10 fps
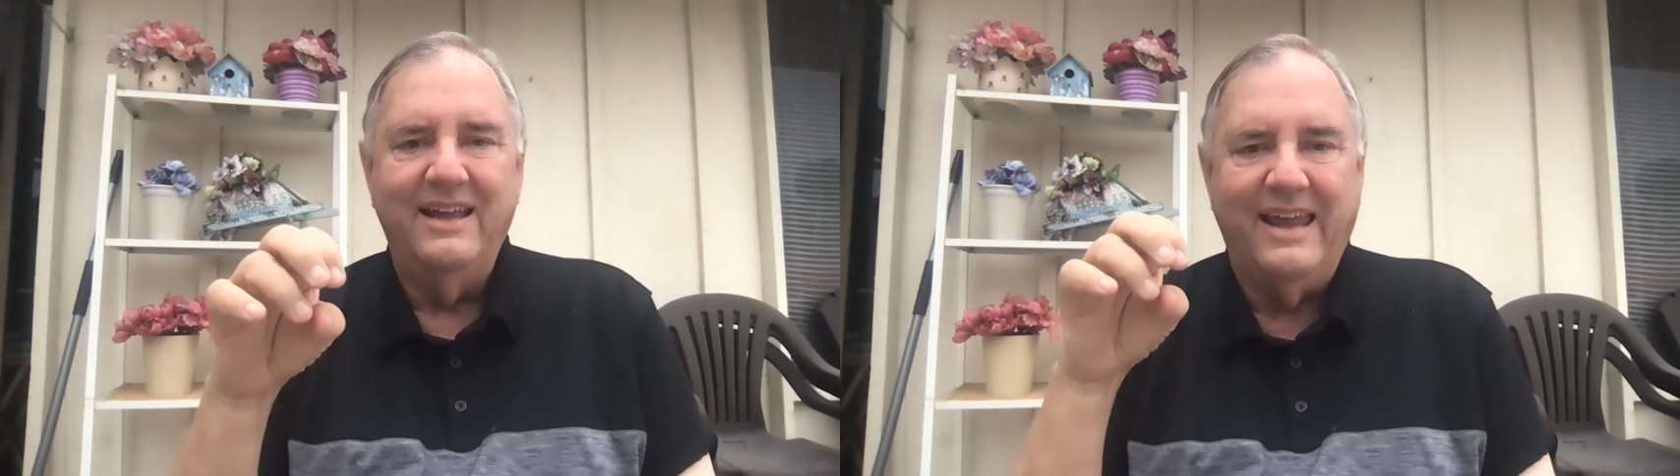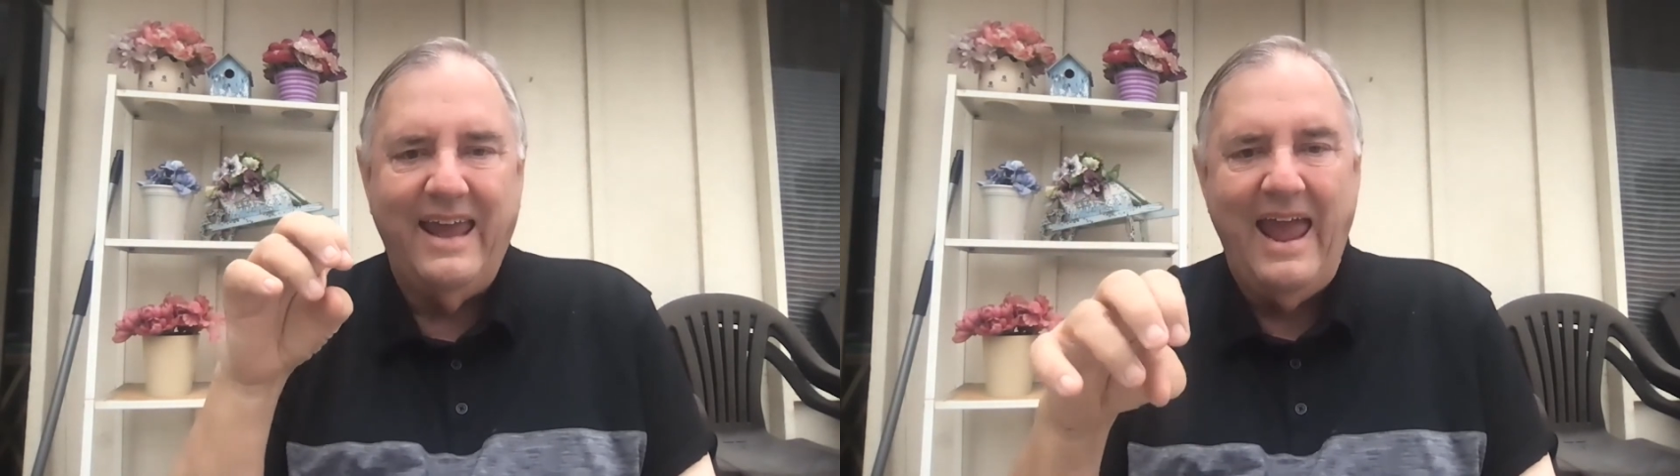
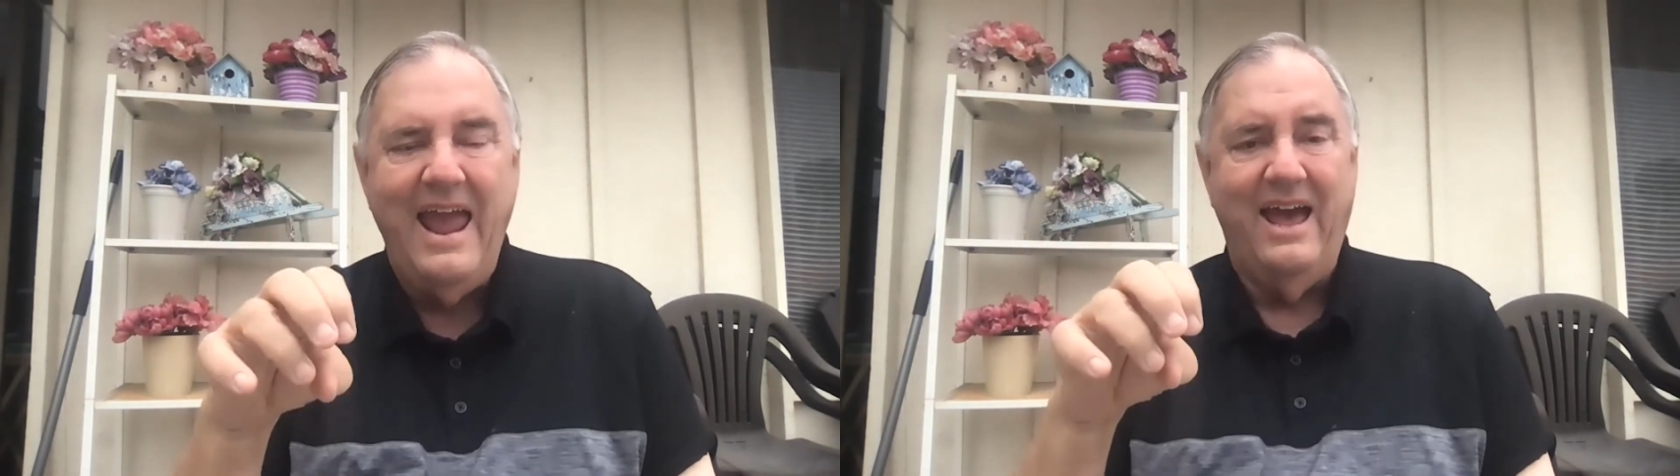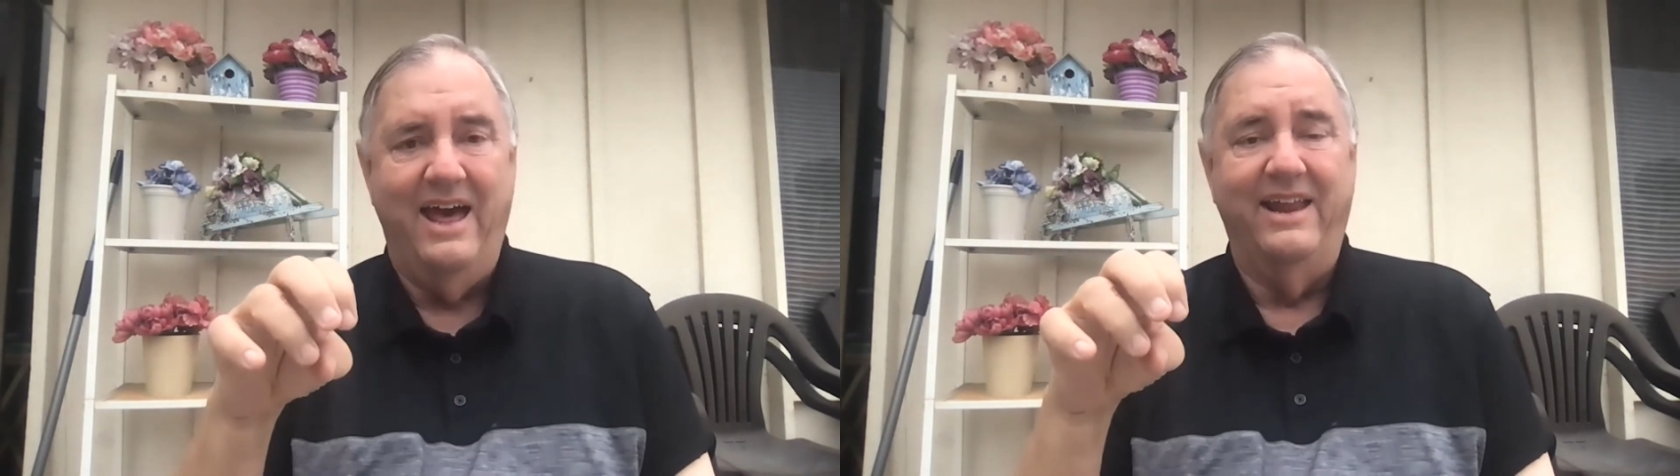
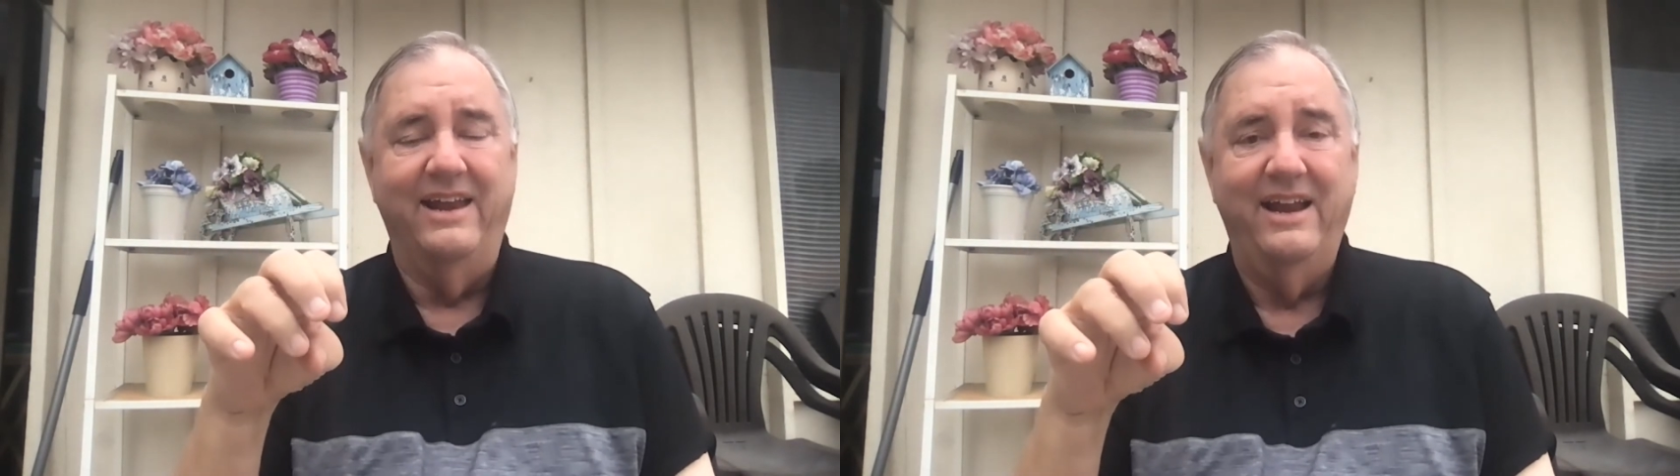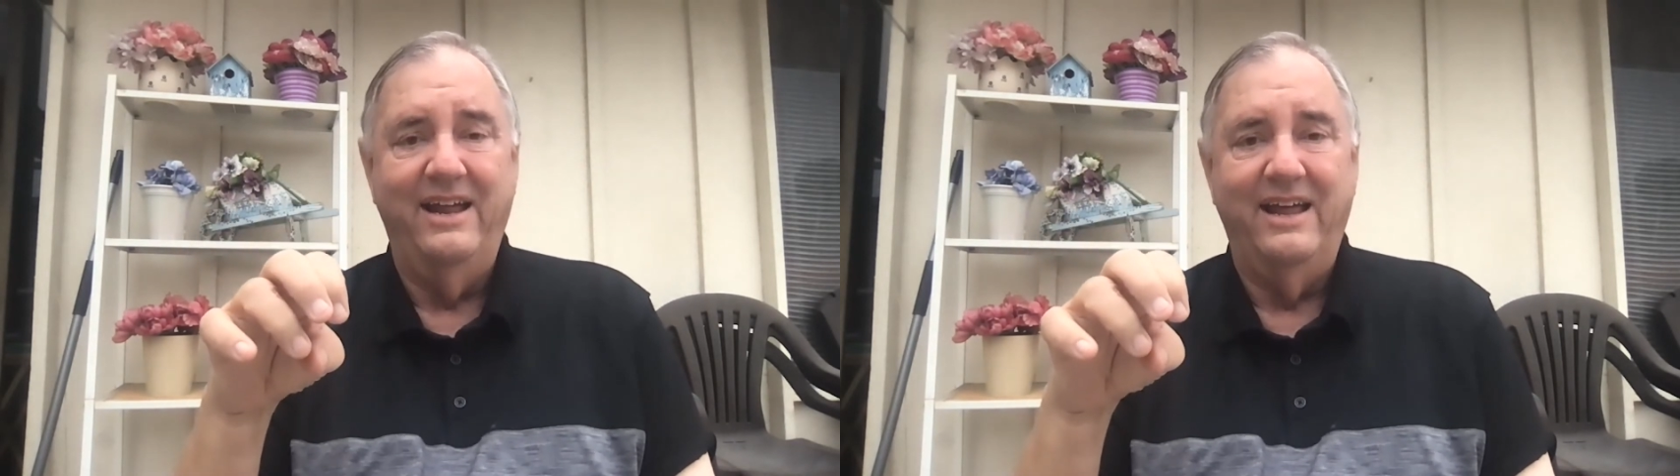
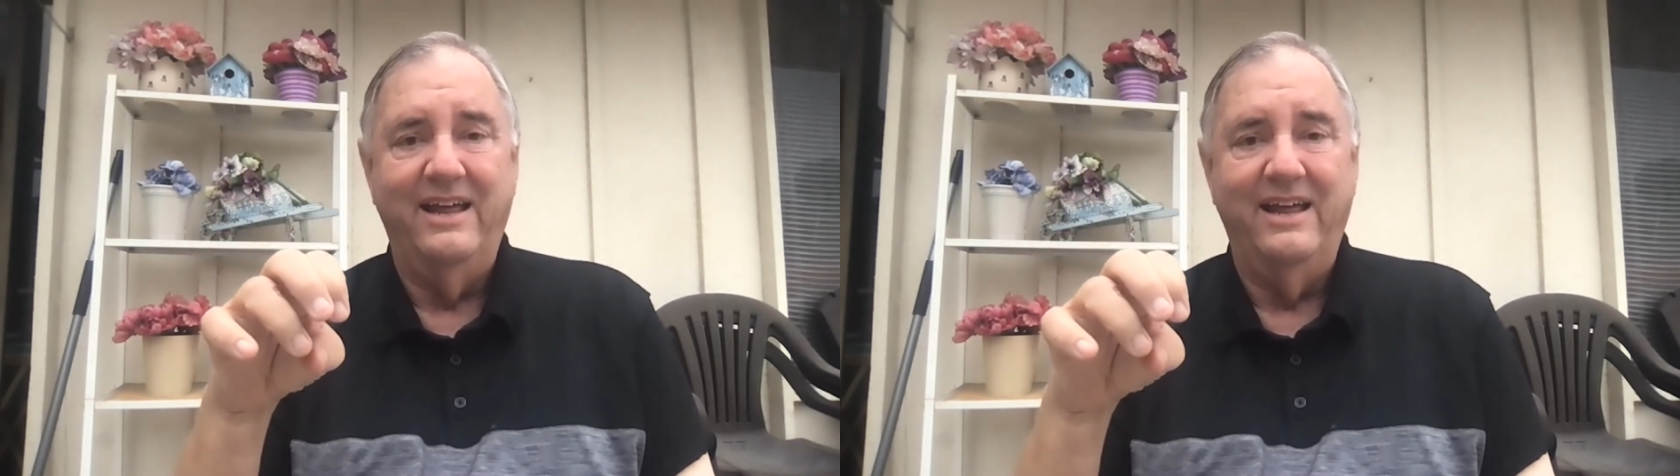can